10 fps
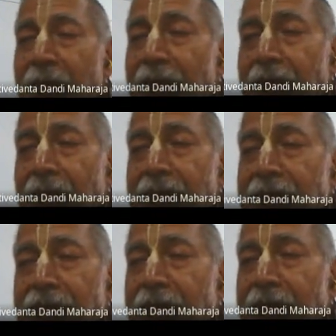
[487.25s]
he
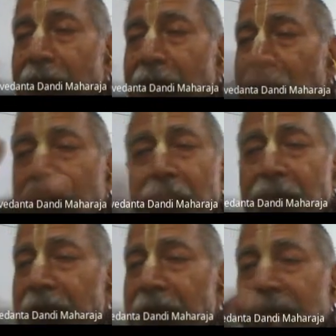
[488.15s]
cannot
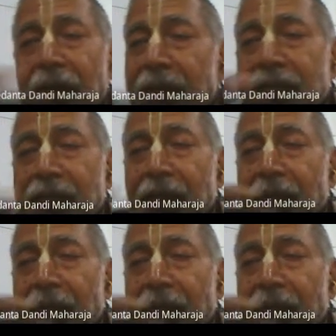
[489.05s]
sin or